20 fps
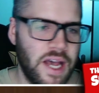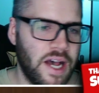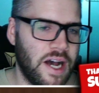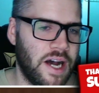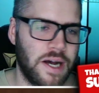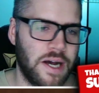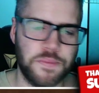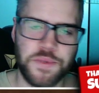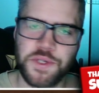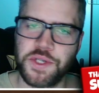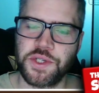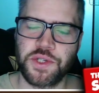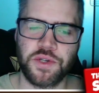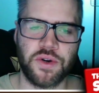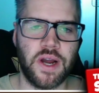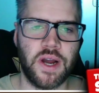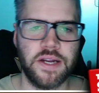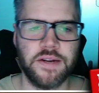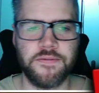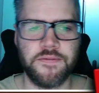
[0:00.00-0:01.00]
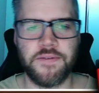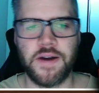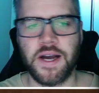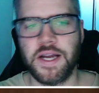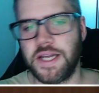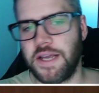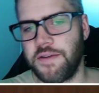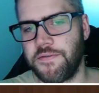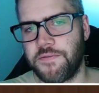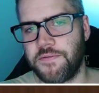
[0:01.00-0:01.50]
I'm just trying to
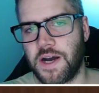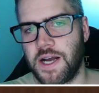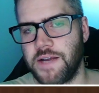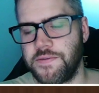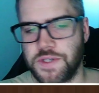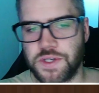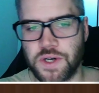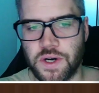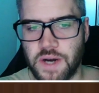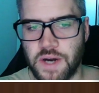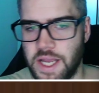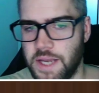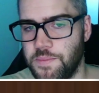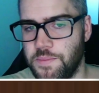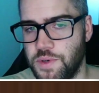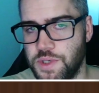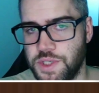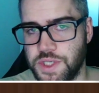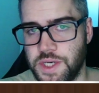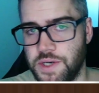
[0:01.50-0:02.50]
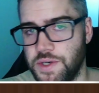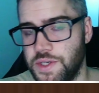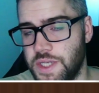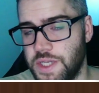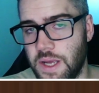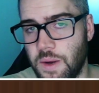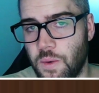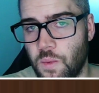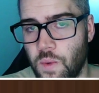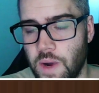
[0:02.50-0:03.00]
find a 5-star ambush gear
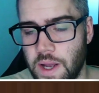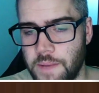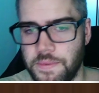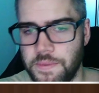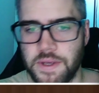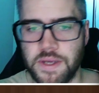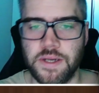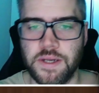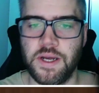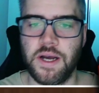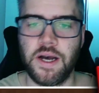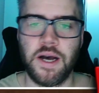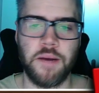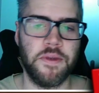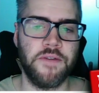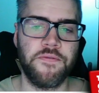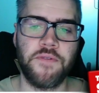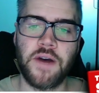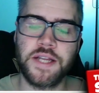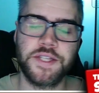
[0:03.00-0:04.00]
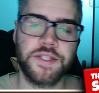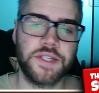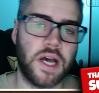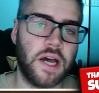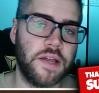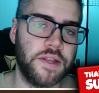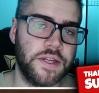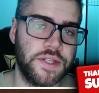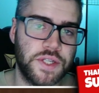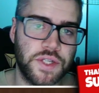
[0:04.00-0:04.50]
set weapon. If I
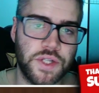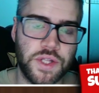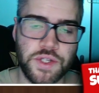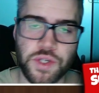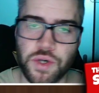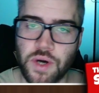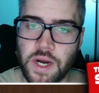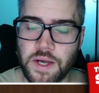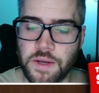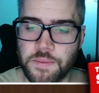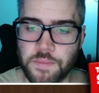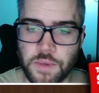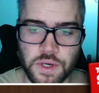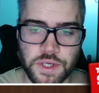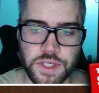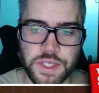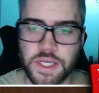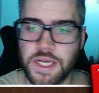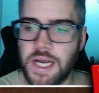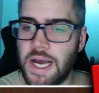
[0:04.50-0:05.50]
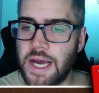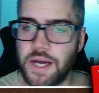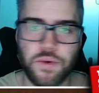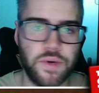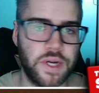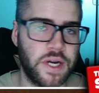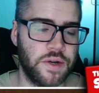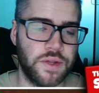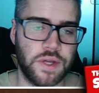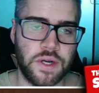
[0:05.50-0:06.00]
saw this in the trial merchant, I
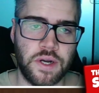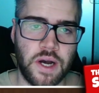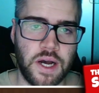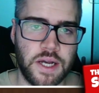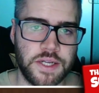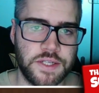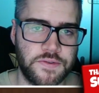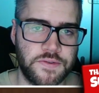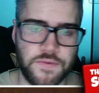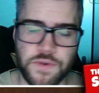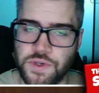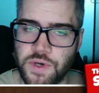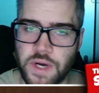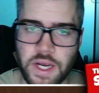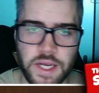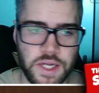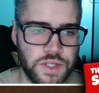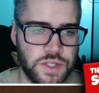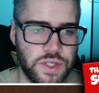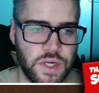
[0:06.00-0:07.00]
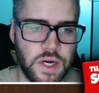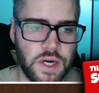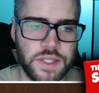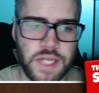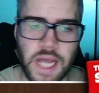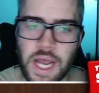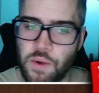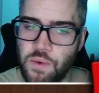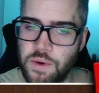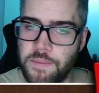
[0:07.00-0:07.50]
don't care the cost for dragon shards,
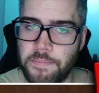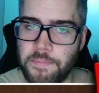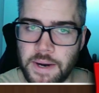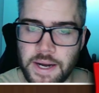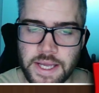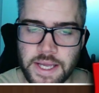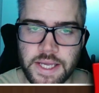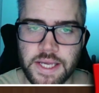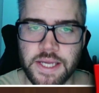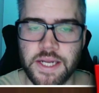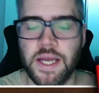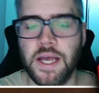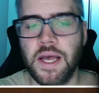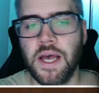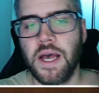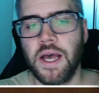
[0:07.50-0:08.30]
I would buy it.